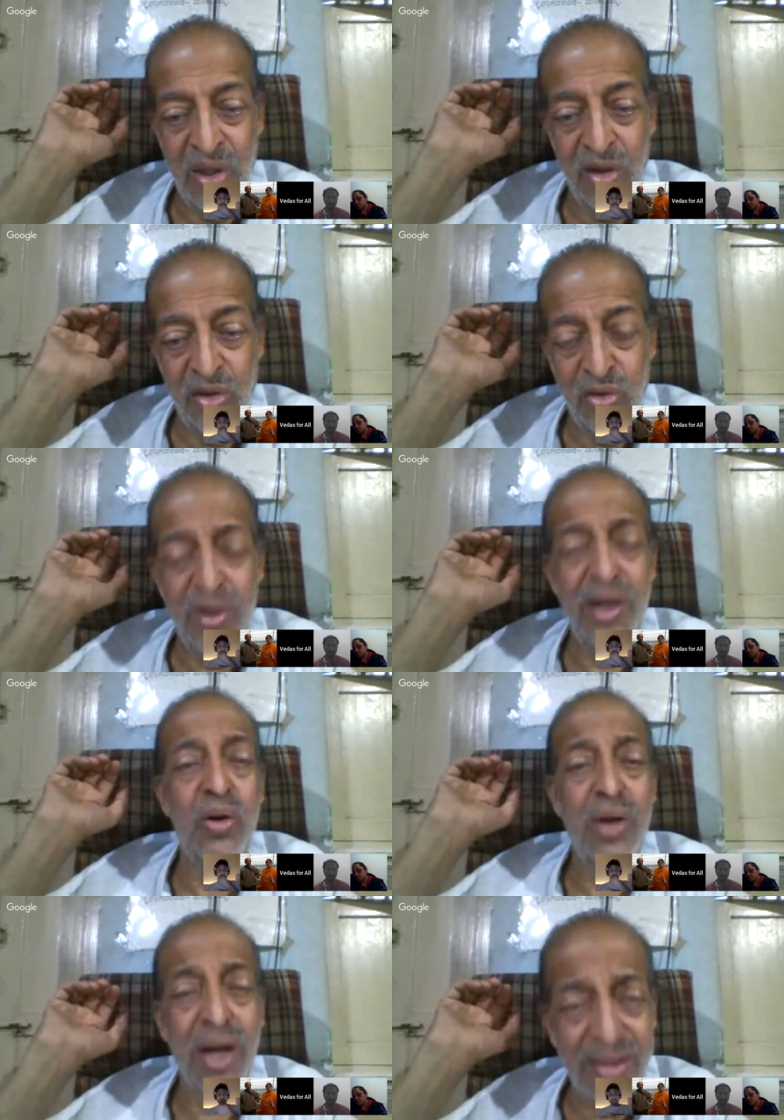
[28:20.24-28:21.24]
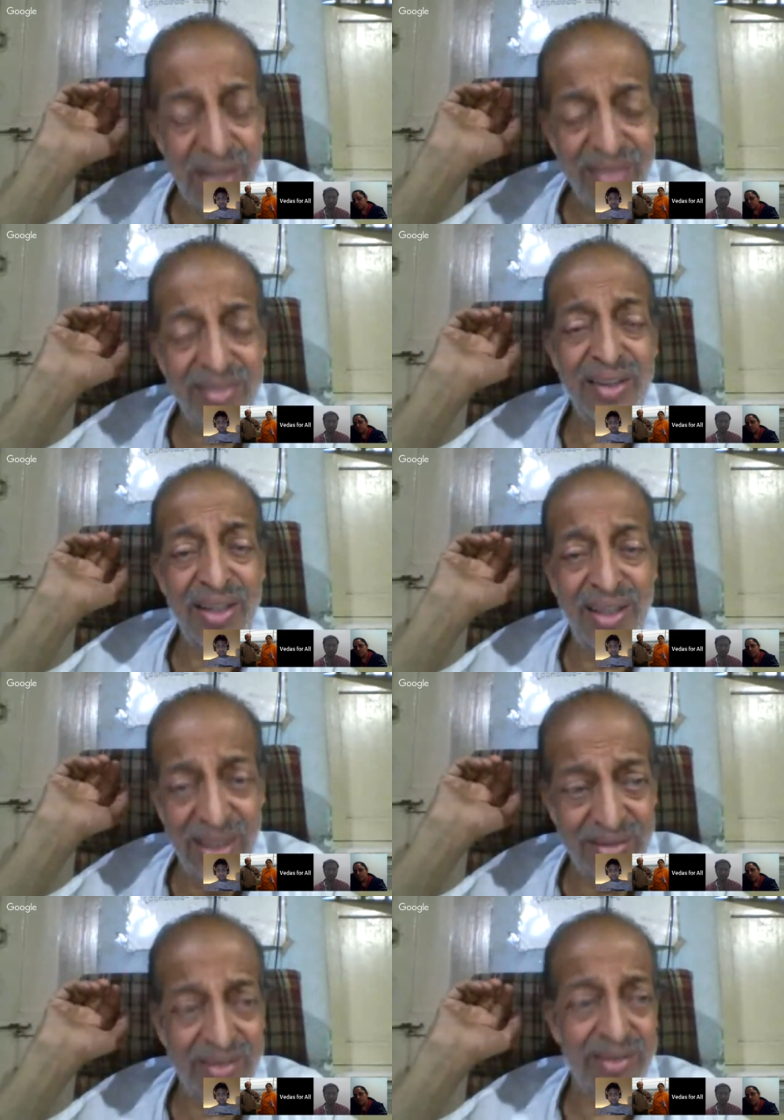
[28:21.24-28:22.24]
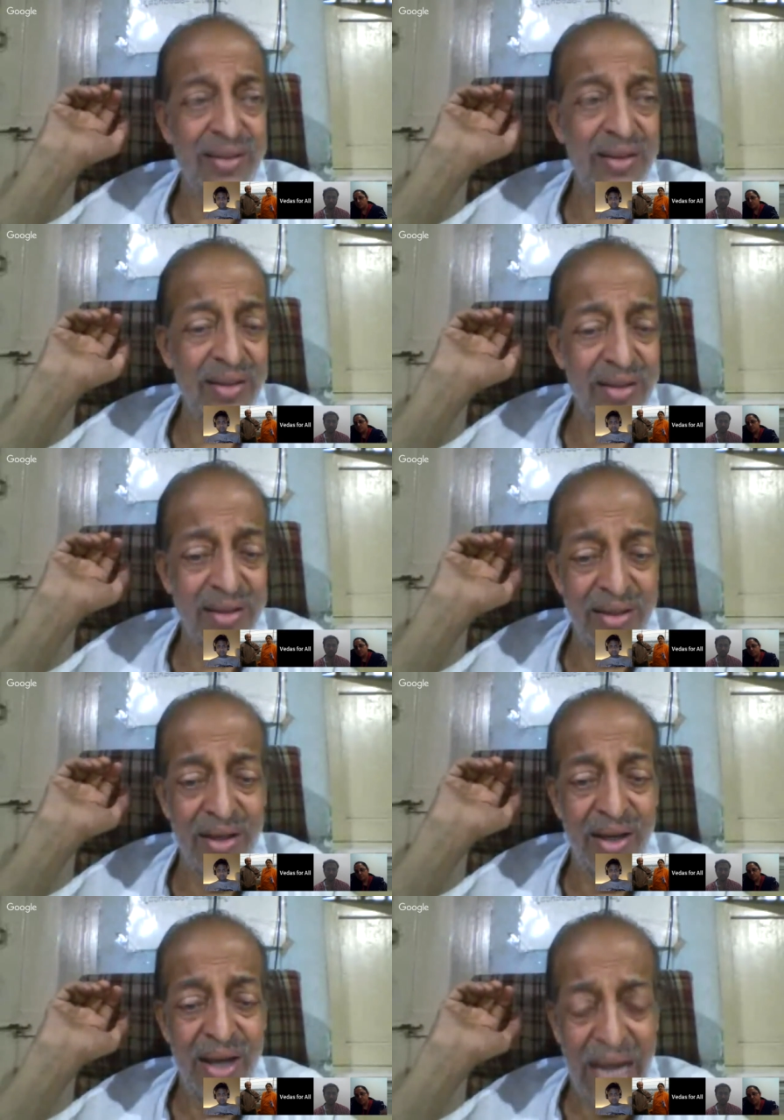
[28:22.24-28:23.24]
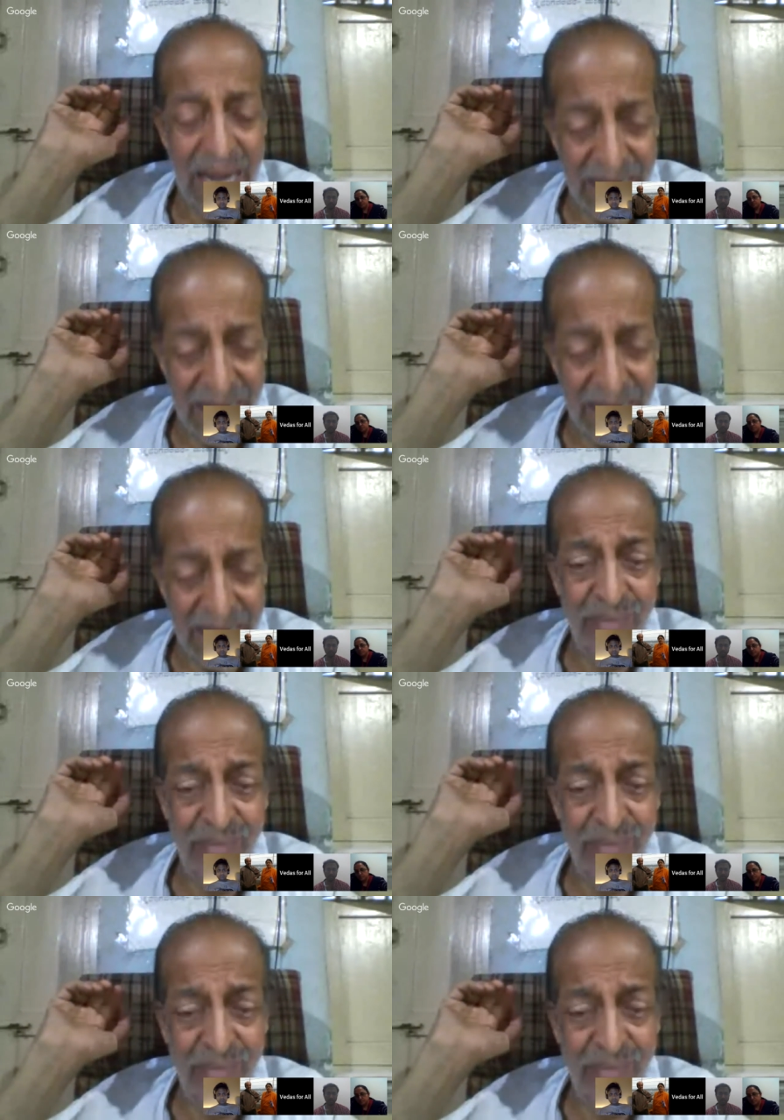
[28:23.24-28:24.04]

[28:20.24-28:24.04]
So when you look at things in this angle,